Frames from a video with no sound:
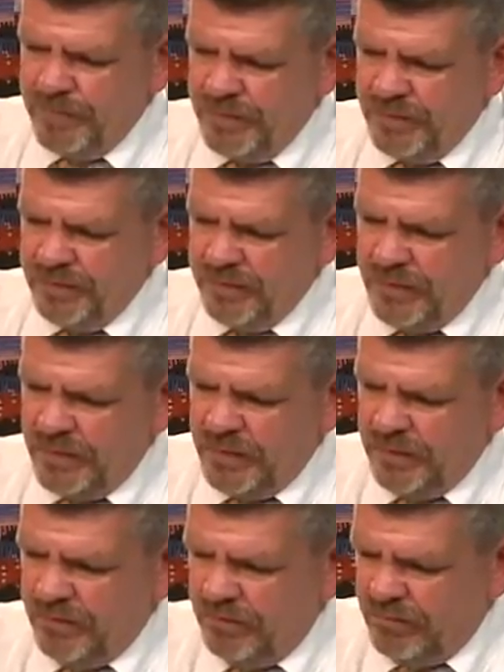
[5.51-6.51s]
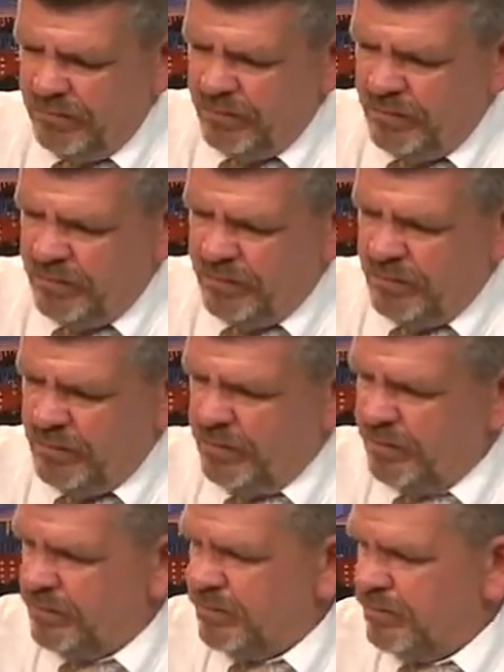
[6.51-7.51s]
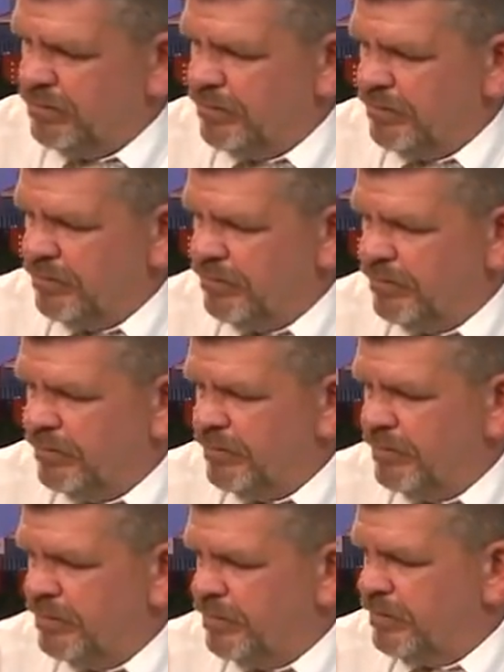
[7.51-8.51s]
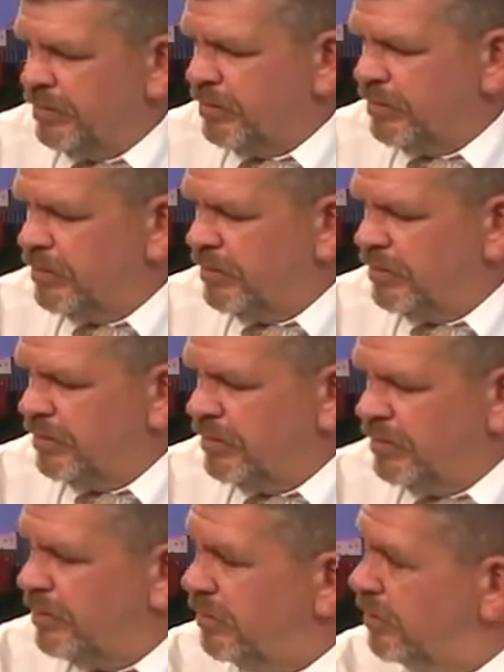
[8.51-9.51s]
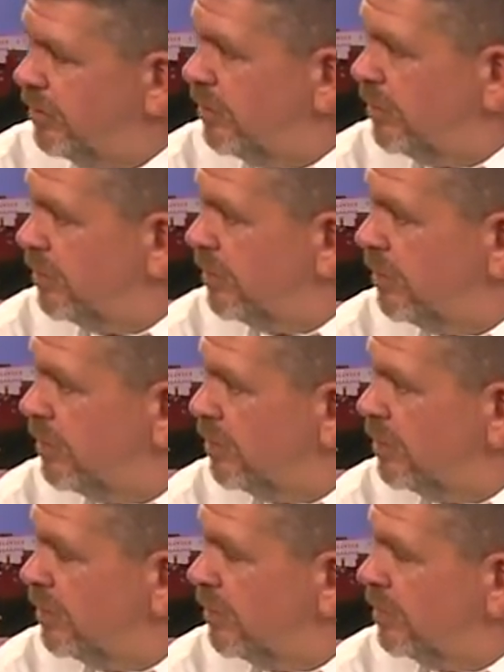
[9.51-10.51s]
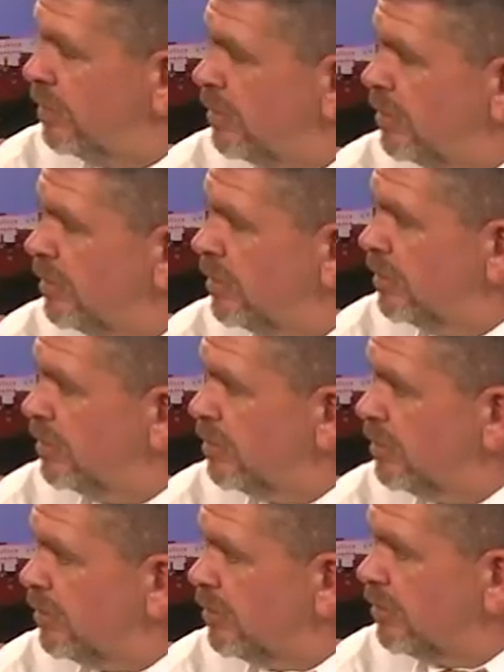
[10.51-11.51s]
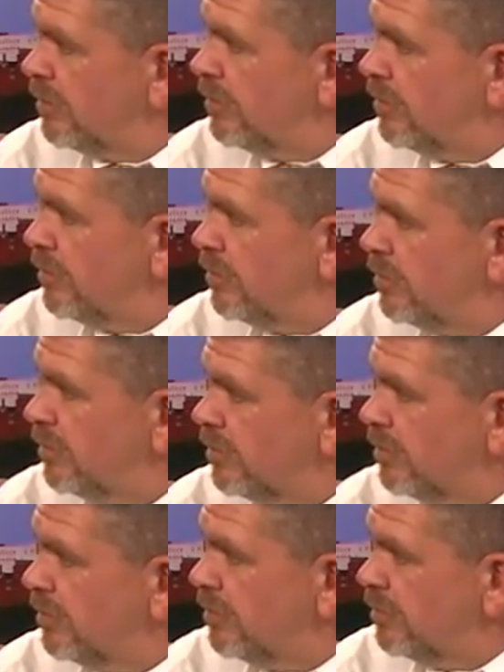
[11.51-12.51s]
The person shown says nothing.